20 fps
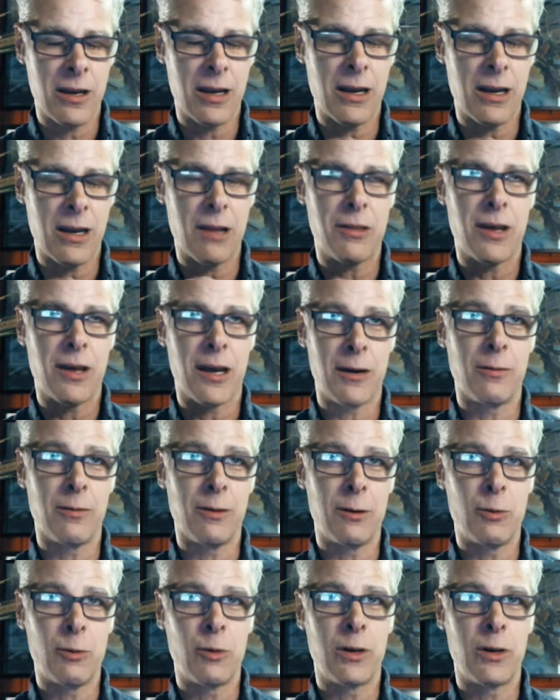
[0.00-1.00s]
and I thought it
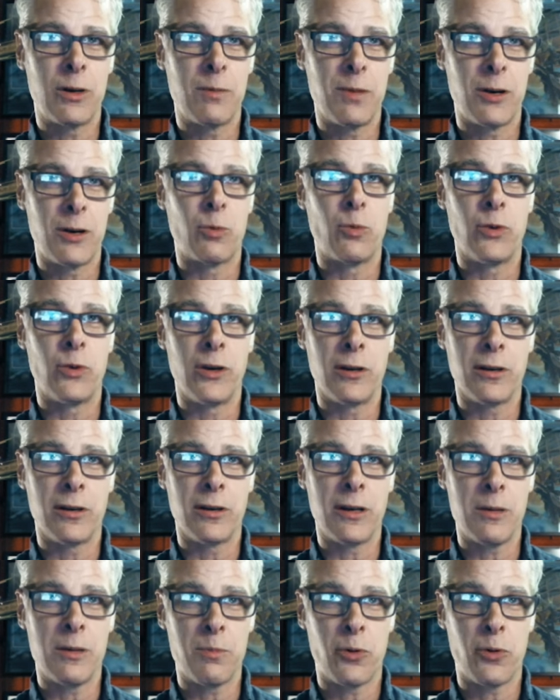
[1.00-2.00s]
would have been a
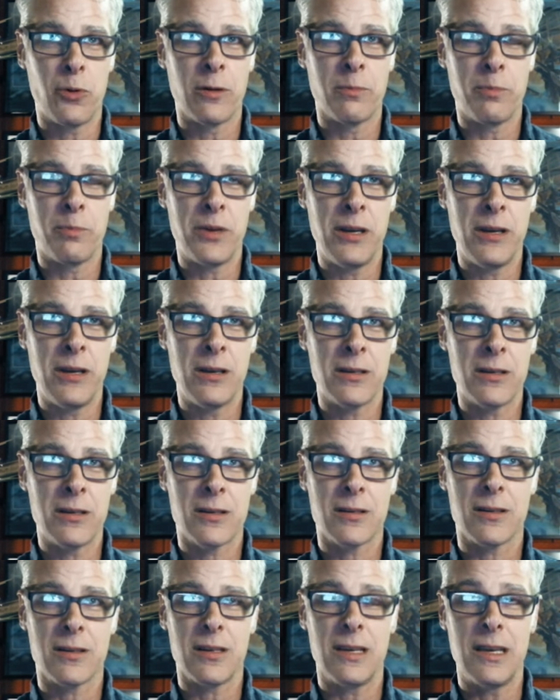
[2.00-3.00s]
really important
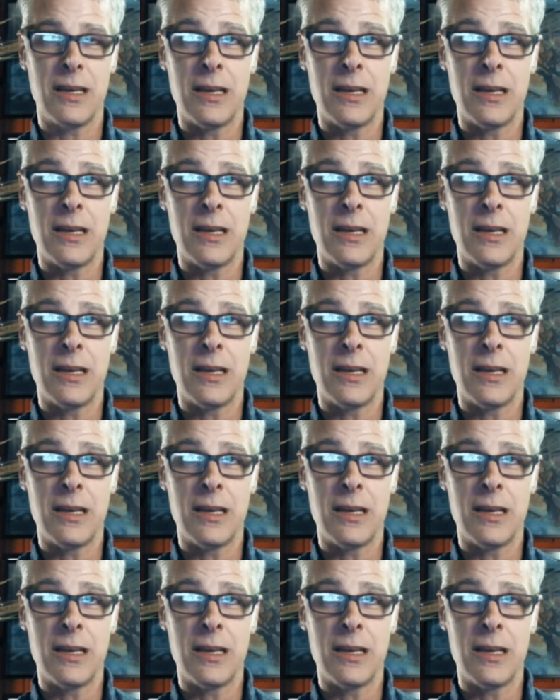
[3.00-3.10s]
piece